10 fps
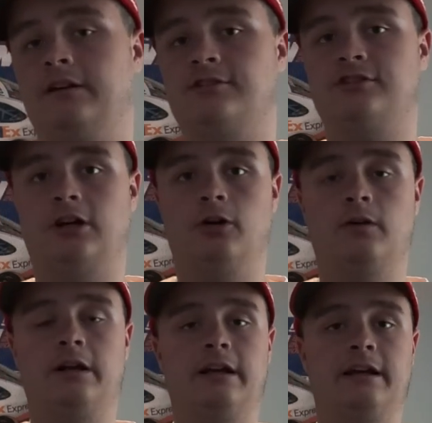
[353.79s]
So,
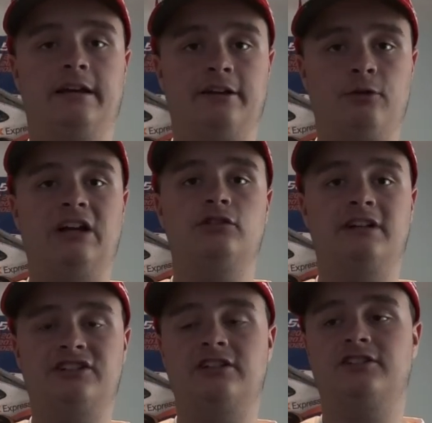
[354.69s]

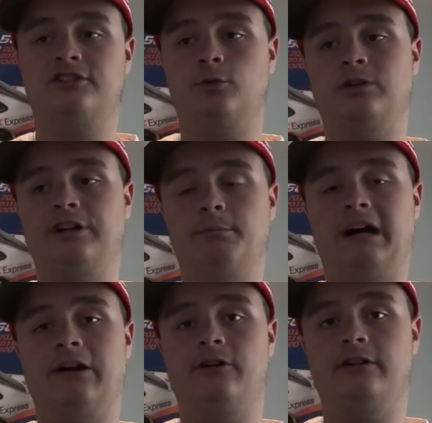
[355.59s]
congratulations to William
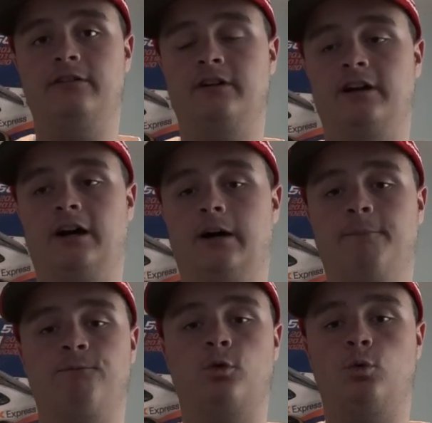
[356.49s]
Byron
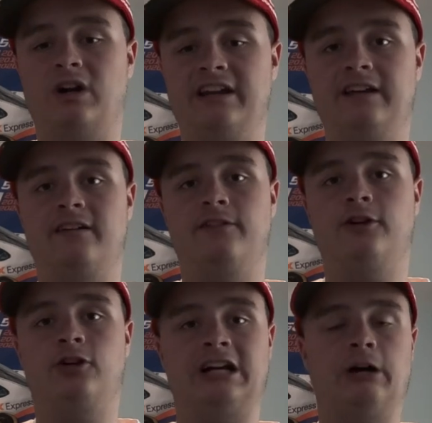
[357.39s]
for winning the
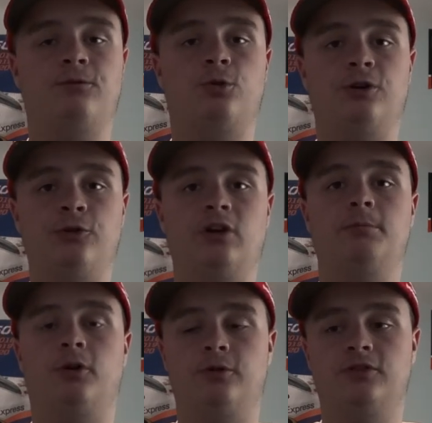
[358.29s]
Cookout 400 at
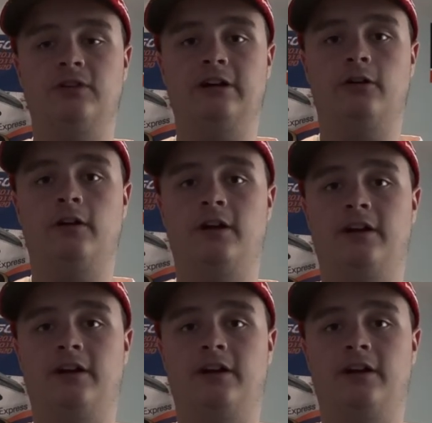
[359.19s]
Martinsville.